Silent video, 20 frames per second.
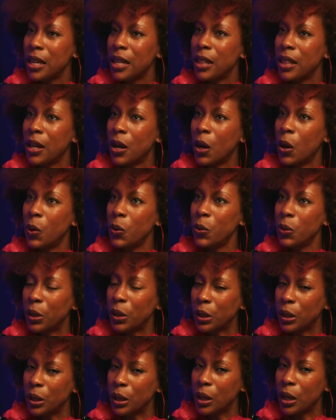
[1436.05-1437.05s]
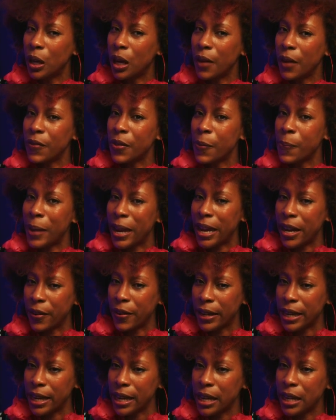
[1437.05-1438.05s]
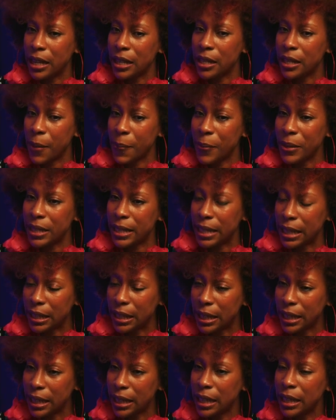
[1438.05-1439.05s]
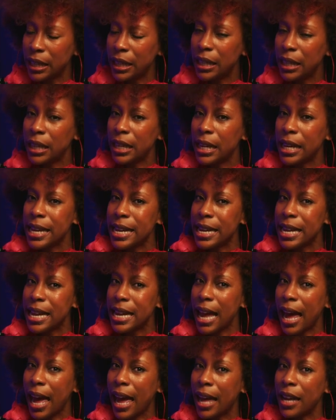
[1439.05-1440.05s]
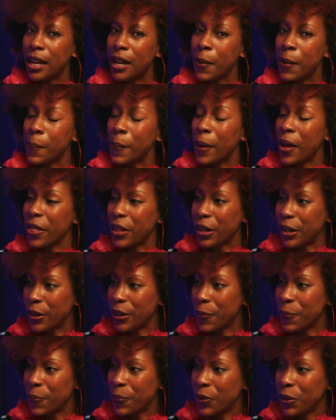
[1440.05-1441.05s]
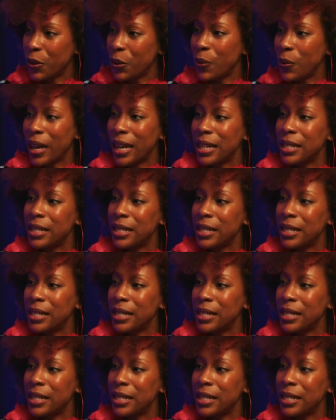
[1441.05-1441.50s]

The owner of the bakery, his name is Derek, he had a mother who had